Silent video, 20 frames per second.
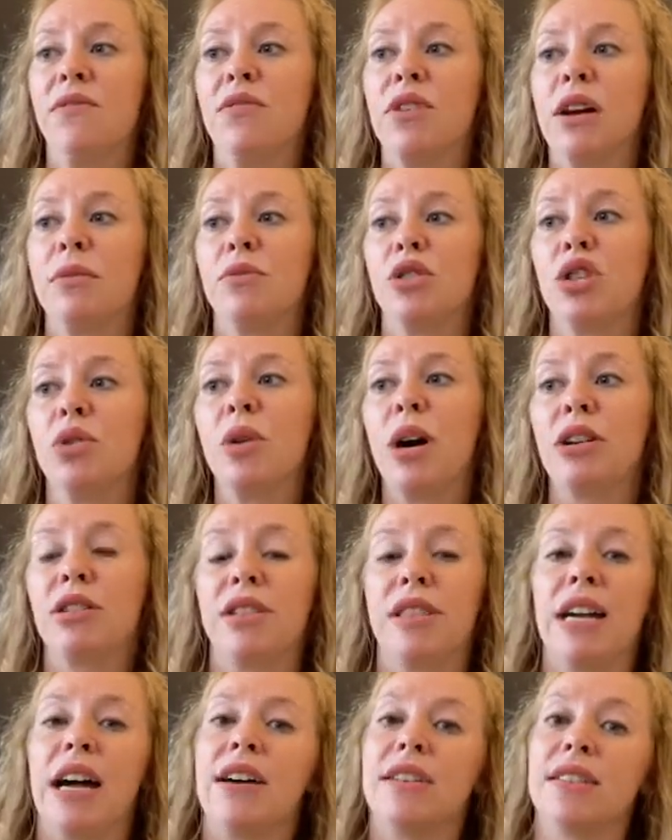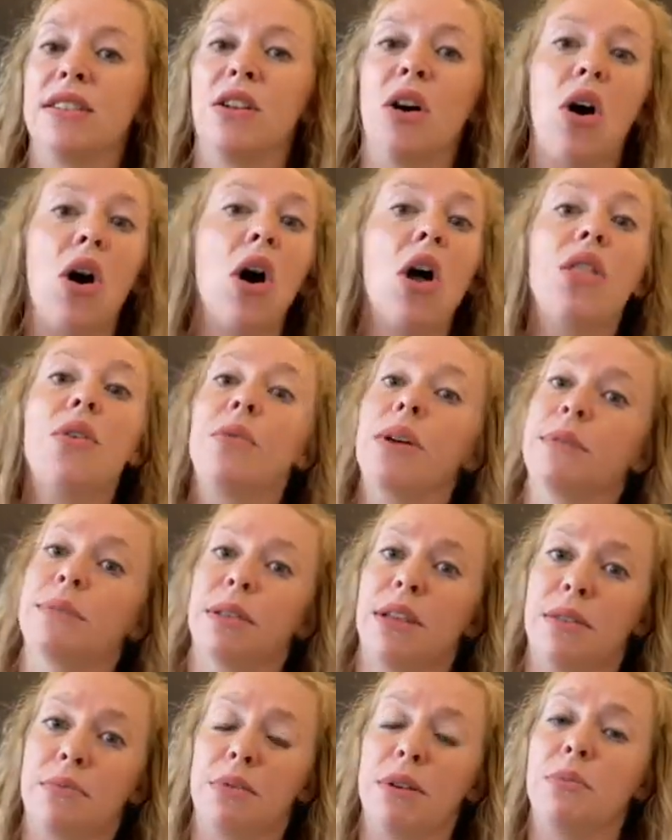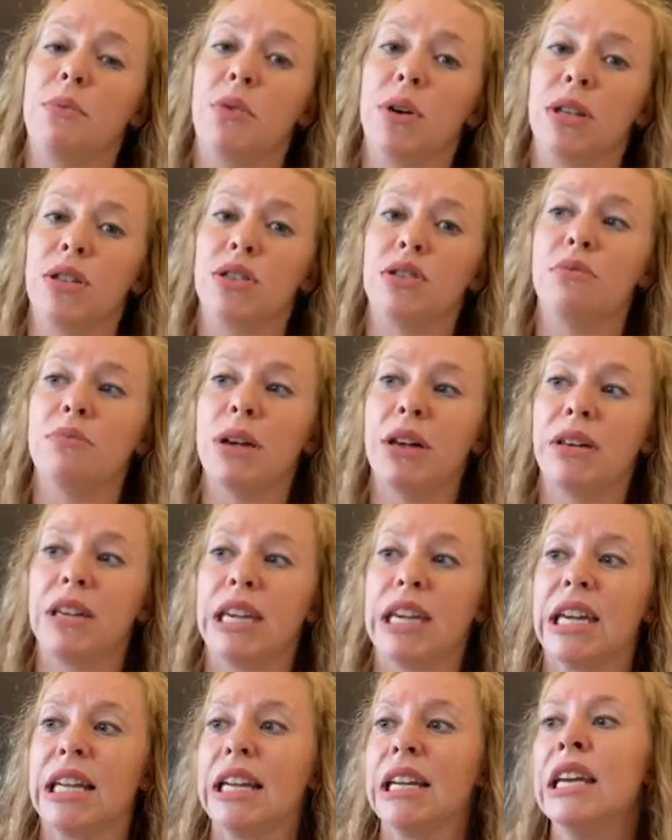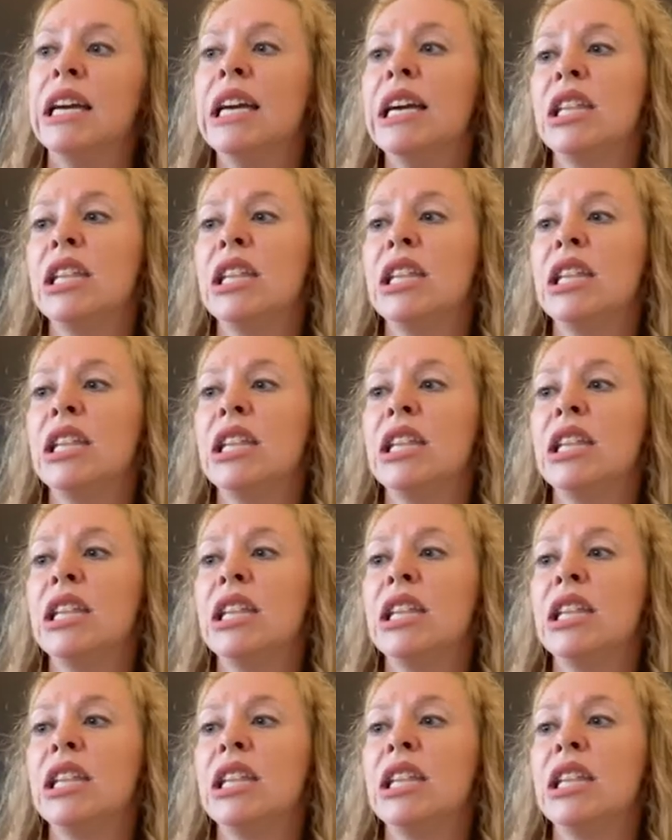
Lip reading: from 200,000 all the way up to 3.2 million,